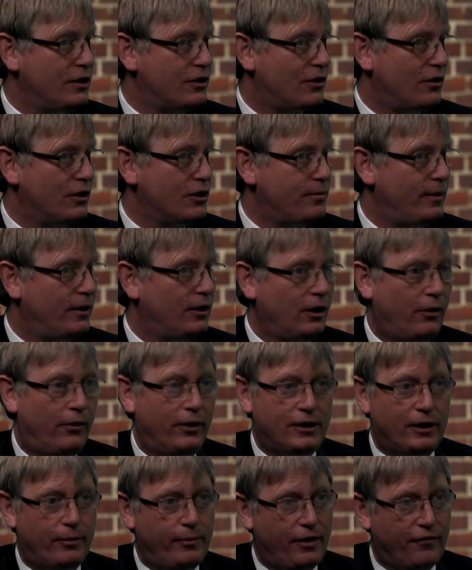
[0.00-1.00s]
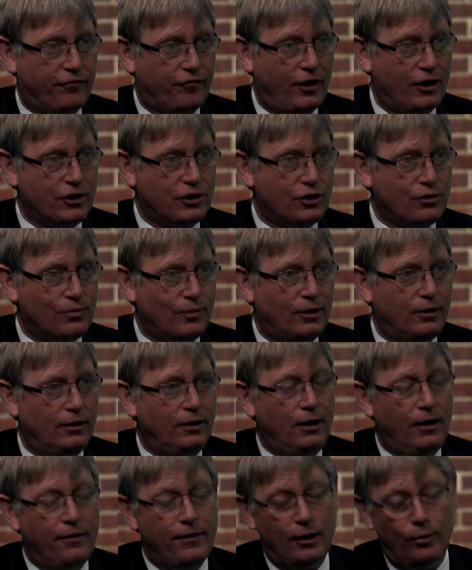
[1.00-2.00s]
seismic, no idea where the fractures were.
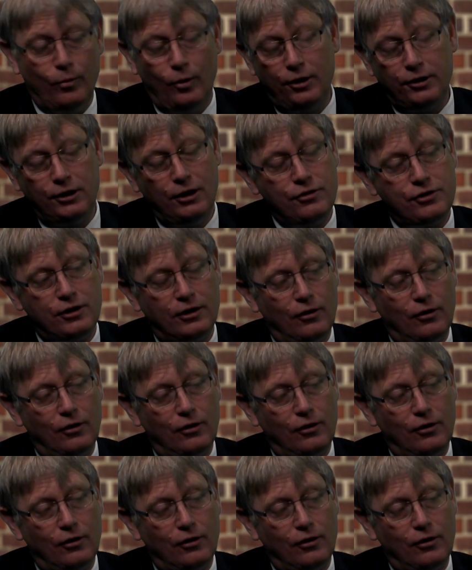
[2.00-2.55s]
They weren't using